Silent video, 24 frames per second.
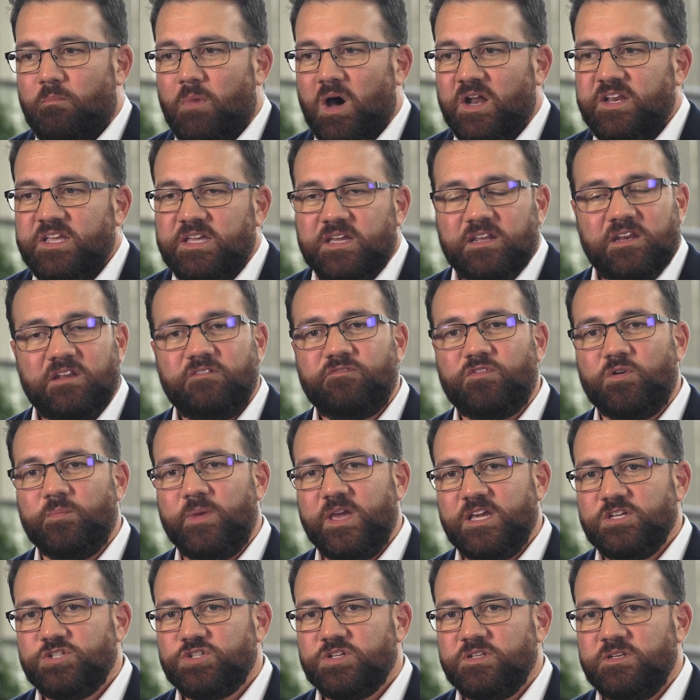money and
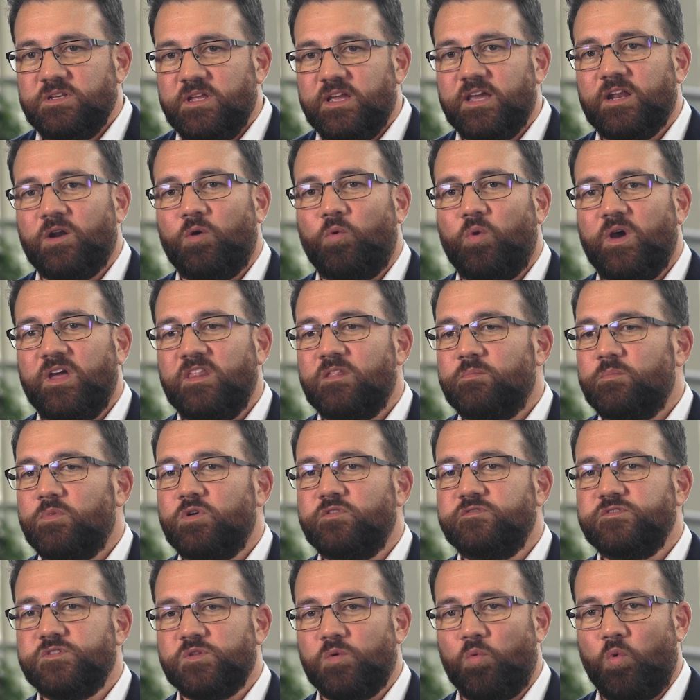information in a way that
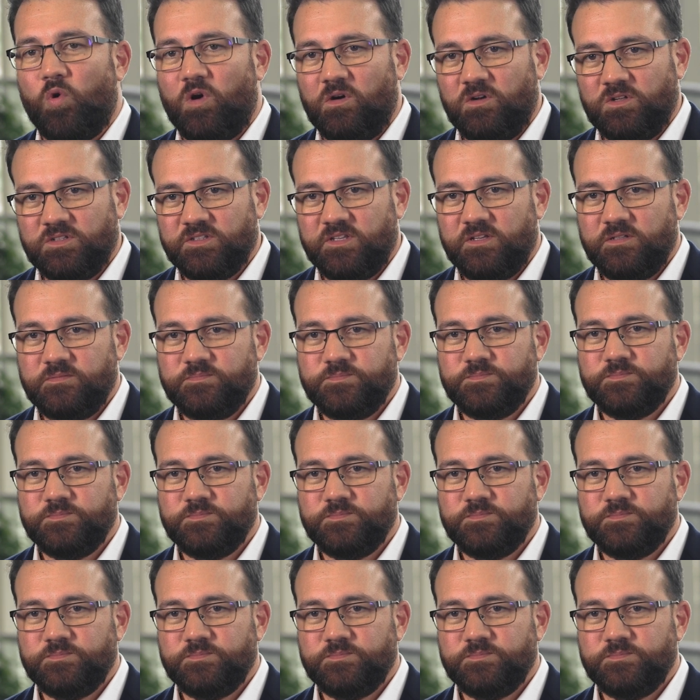moves the world.